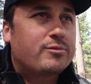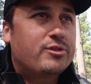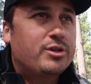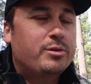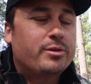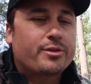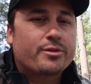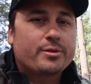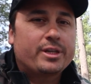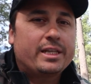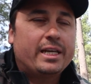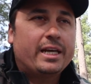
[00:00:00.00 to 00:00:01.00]
2 to
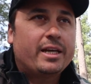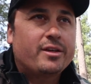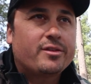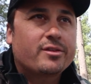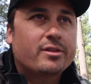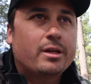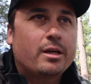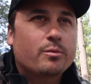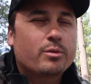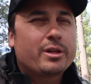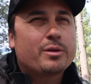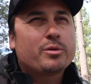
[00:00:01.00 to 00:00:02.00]
3 days.
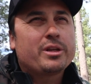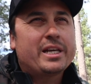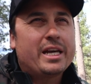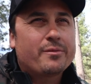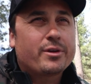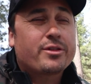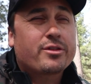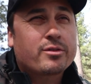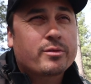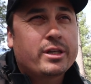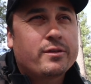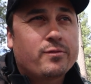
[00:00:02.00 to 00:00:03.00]
Really every
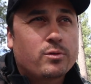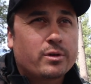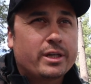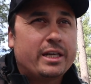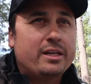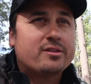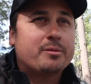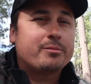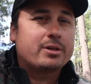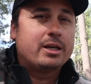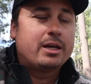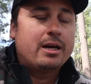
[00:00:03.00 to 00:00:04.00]
3 to 4 days. I'm
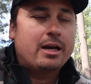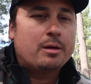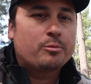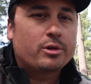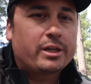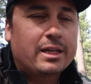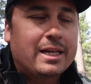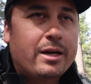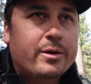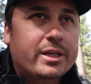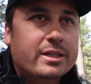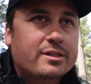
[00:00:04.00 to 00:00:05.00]
really
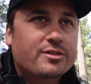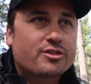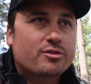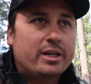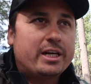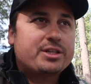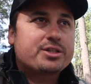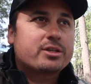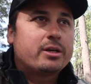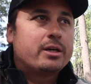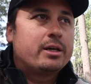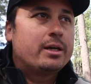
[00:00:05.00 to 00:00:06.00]
allowing it to stretch,
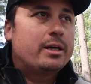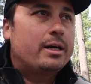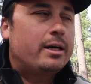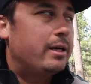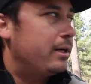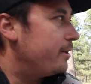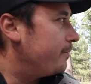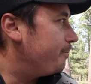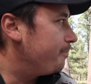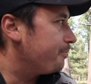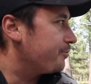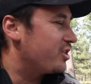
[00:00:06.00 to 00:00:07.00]

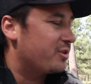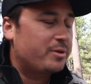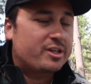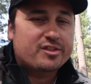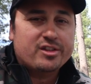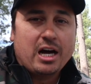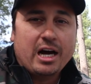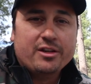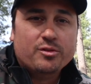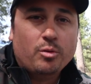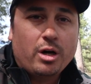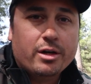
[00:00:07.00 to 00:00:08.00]
just because the
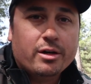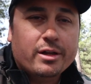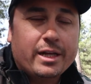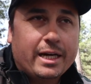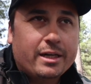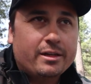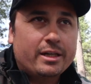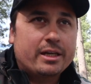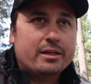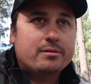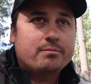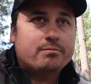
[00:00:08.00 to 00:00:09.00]
ice water
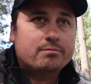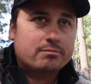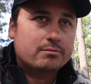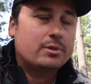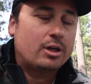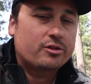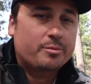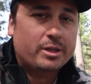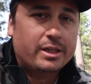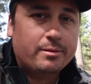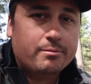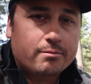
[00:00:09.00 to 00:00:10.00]
that
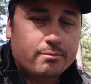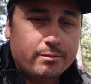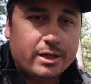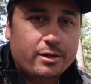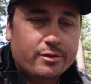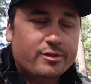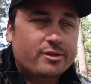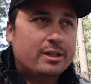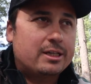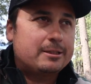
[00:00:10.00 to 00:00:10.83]
ultimately melts